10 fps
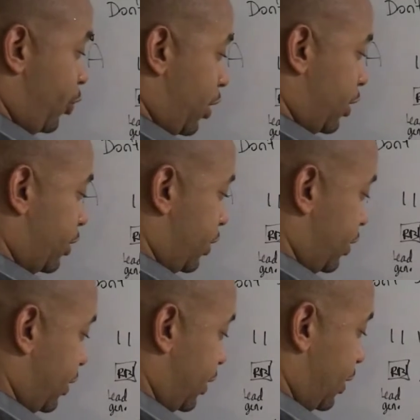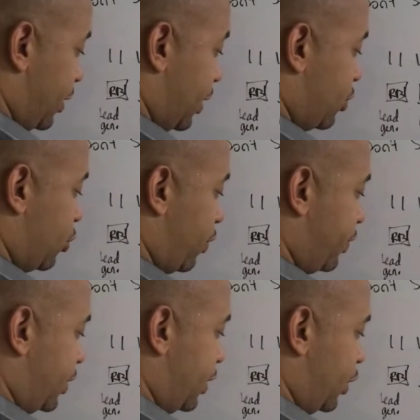product that
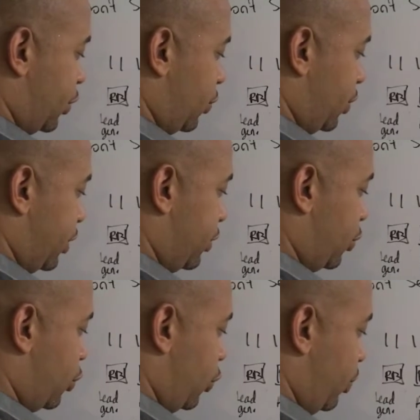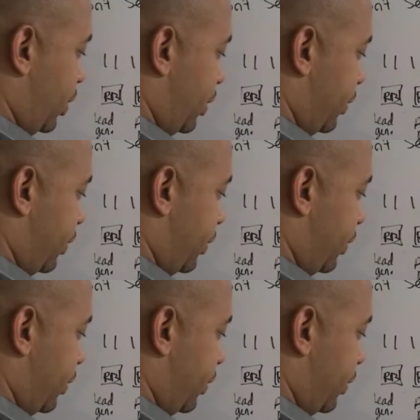solves this issue is TubeBuddy,